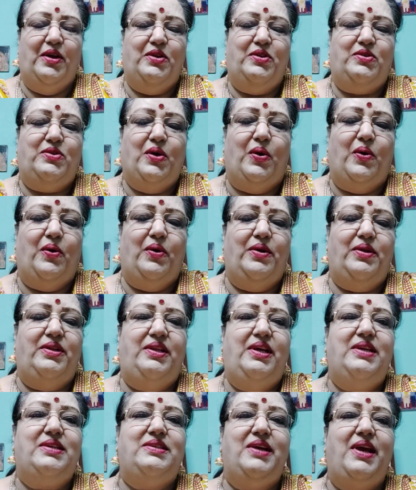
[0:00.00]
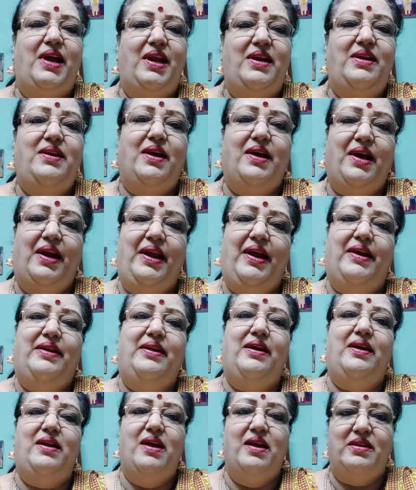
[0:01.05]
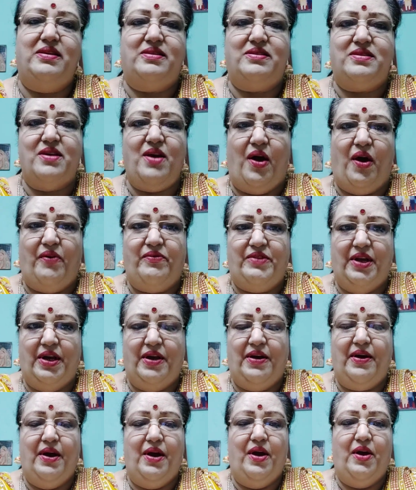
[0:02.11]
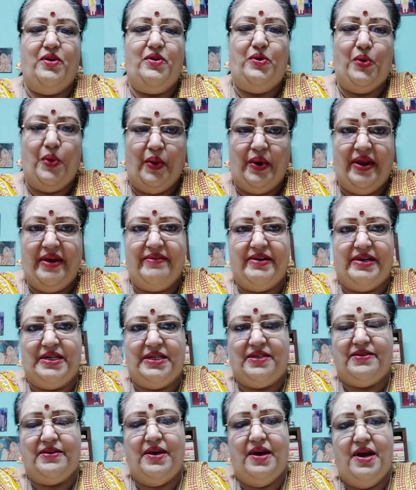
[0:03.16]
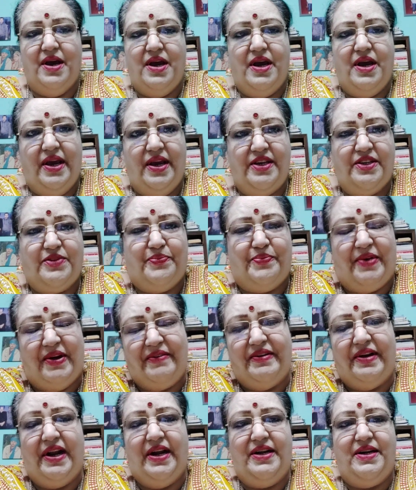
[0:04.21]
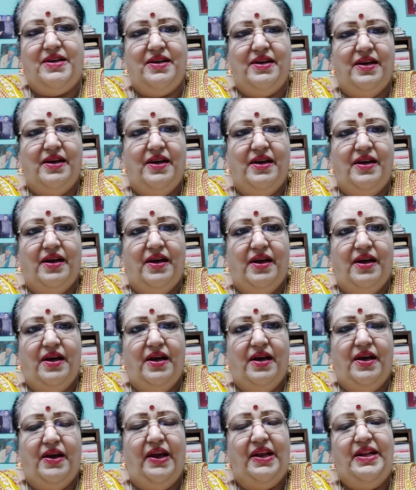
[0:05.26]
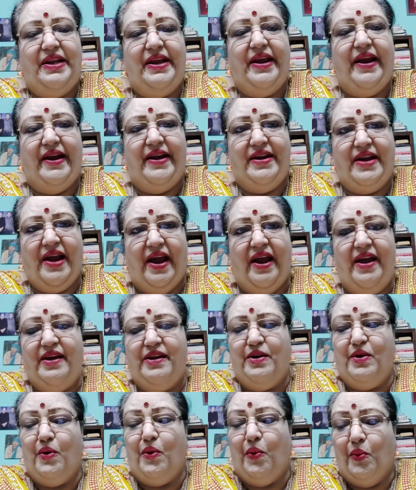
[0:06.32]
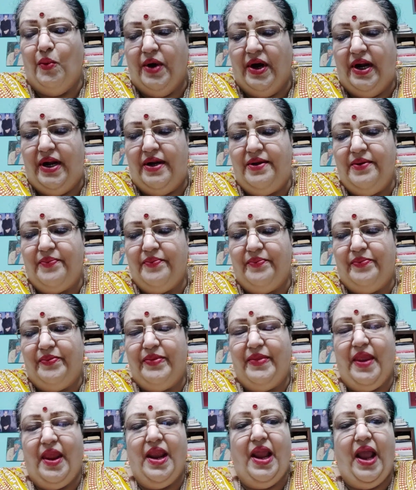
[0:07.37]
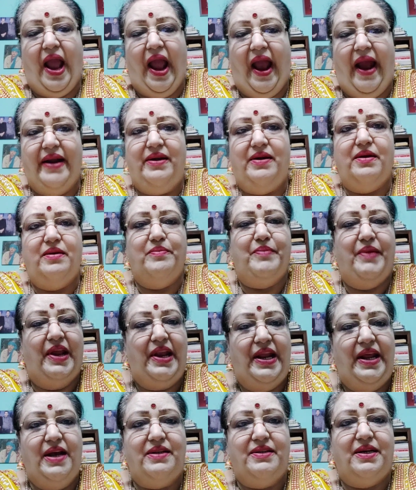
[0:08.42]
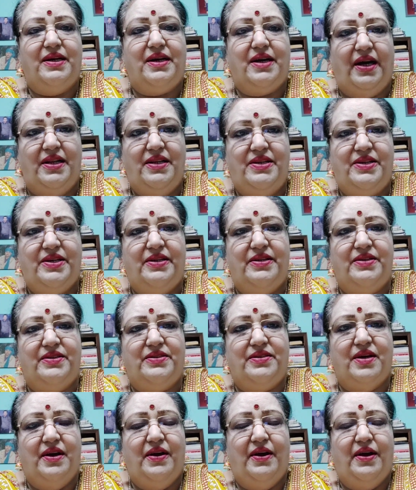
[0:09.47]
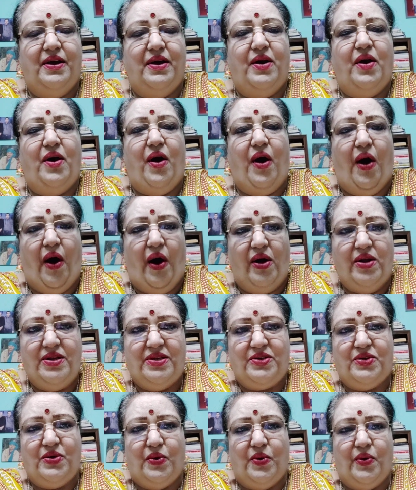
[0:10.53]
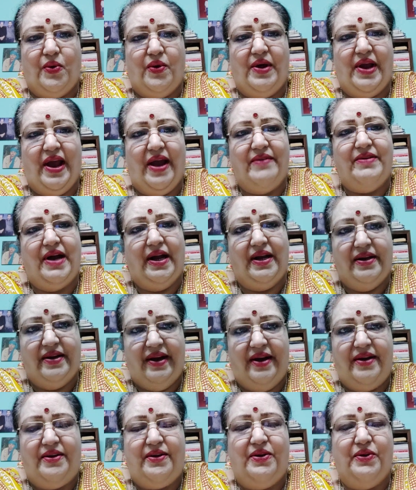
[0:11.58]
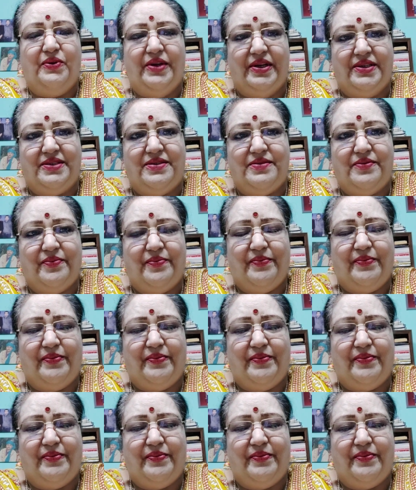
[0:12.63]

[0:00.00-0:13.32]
So, this interconnectedness of the universe is prevalent in the entire world, and many other cultures also have agreed to this.